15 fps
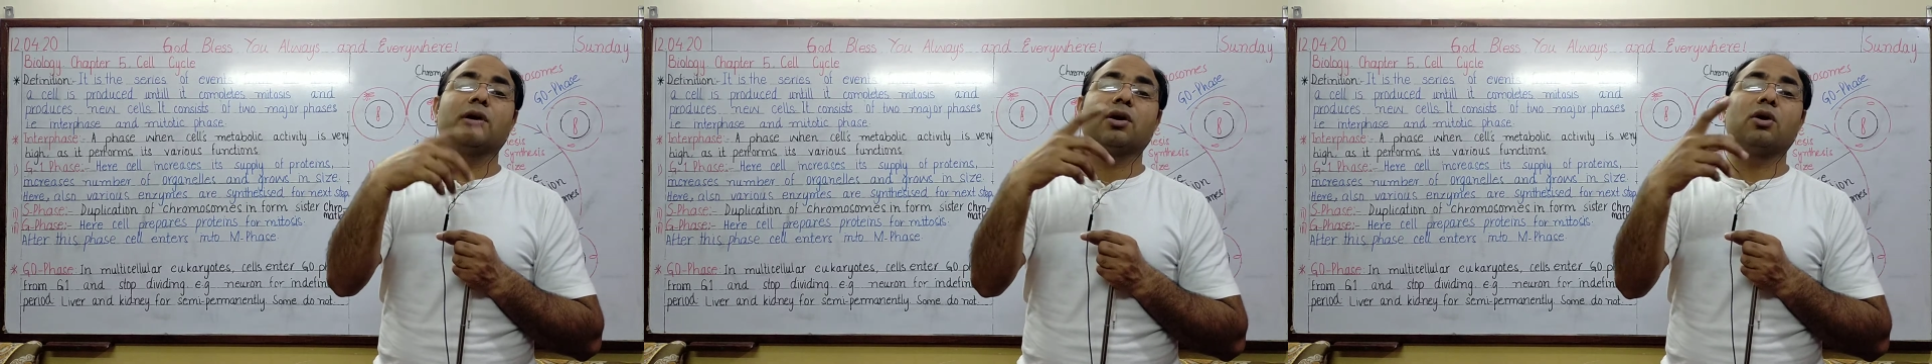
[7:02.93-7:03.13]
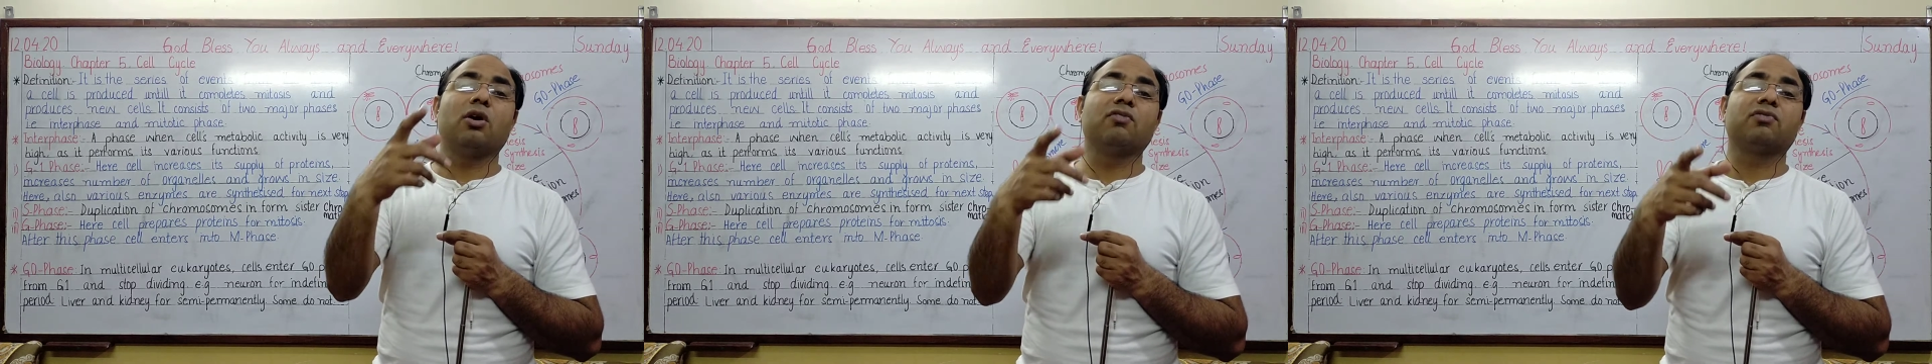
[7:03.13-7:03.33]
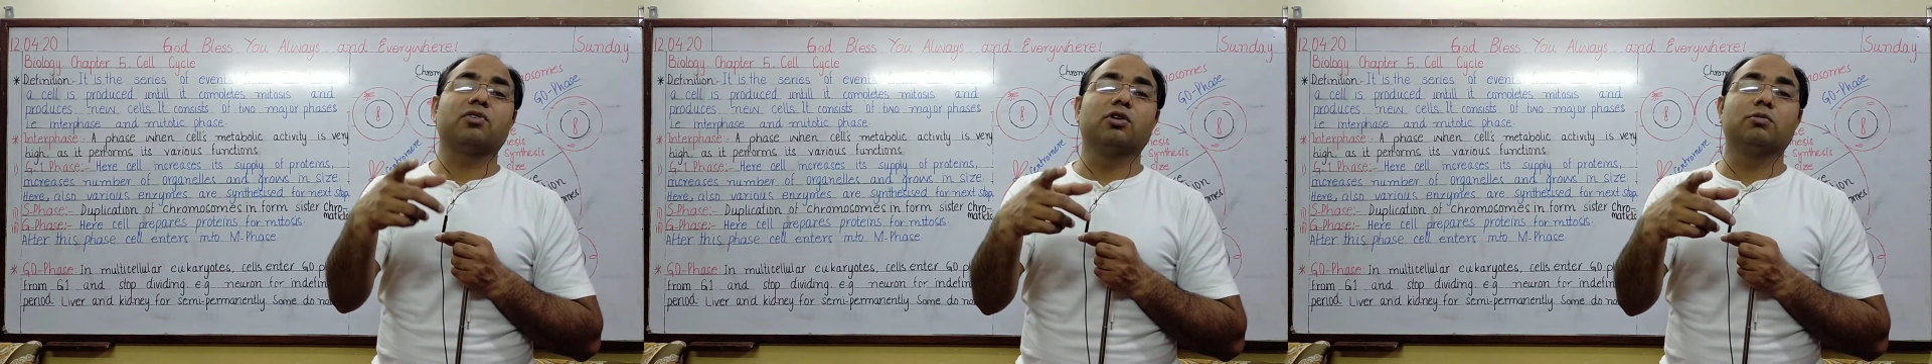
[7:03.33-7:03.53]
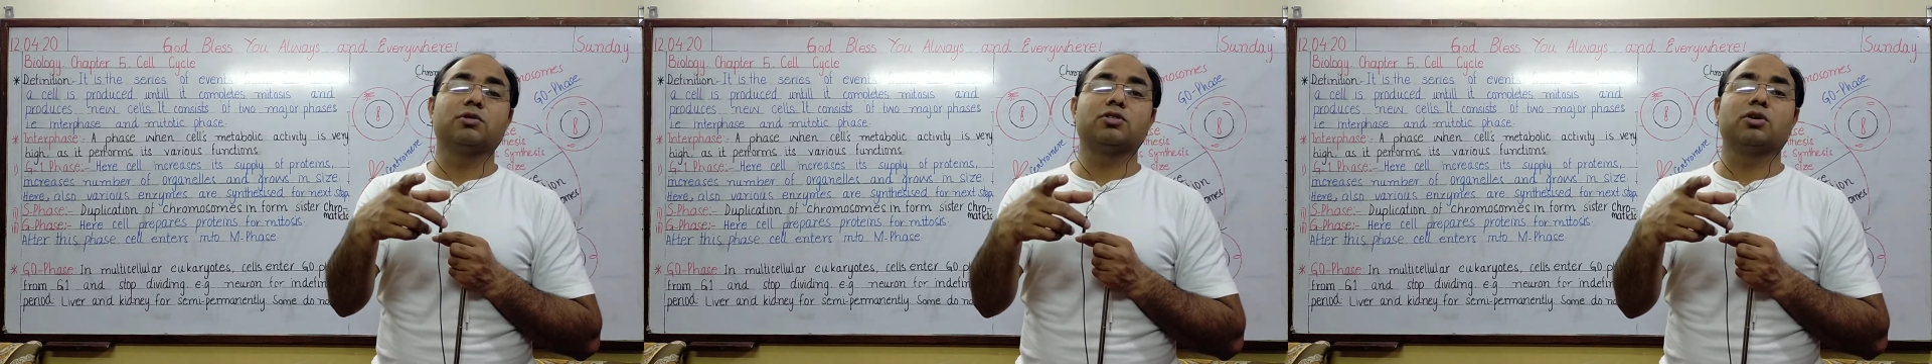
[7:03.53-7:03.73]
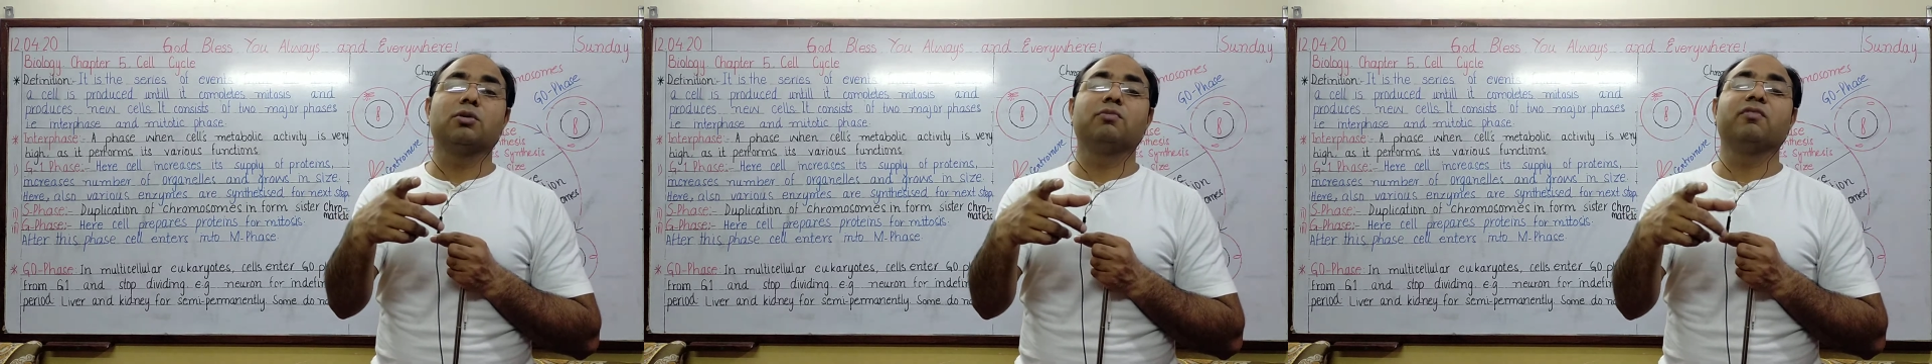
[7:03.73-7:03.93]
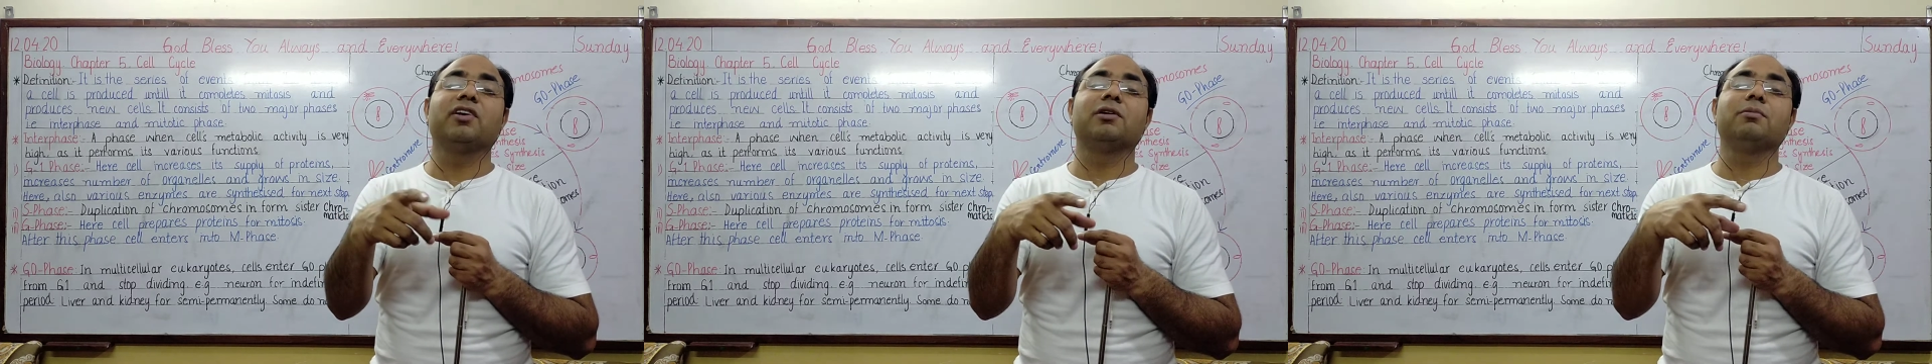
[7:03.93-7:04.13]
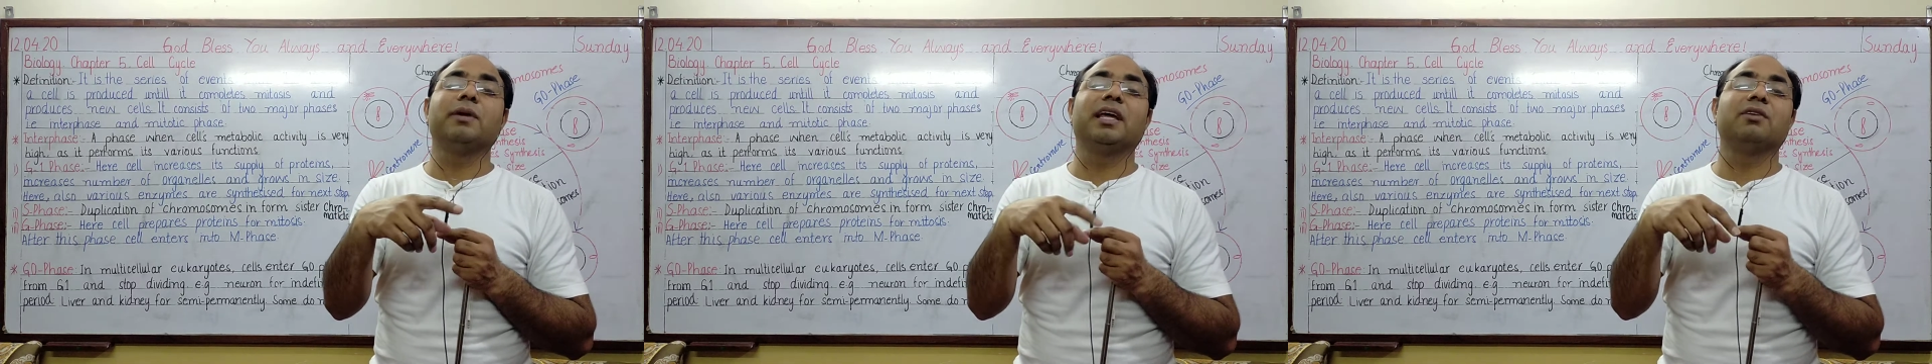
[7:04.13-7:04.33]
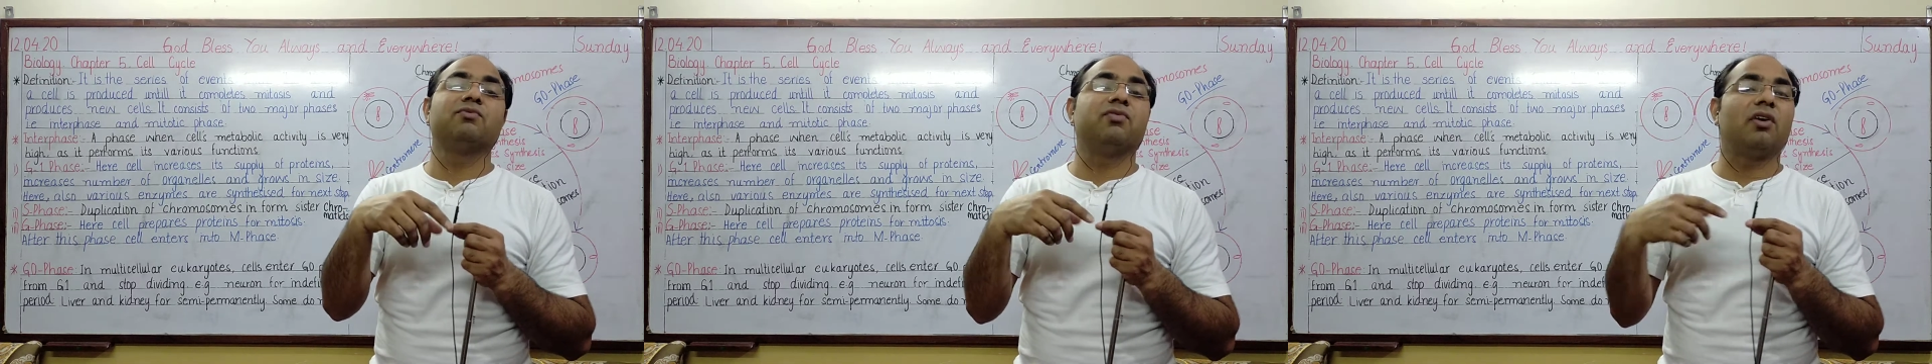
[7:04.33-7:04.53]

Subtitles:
of chromosomes will remain